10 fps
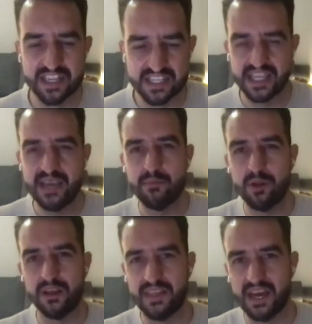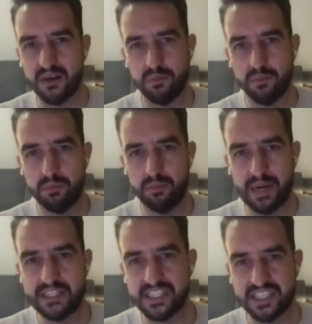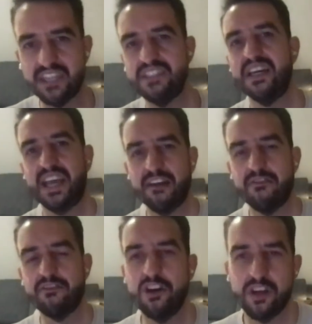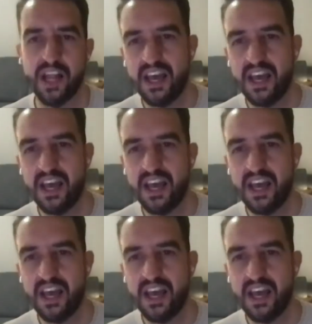and it seemed like that patchy season had carried on.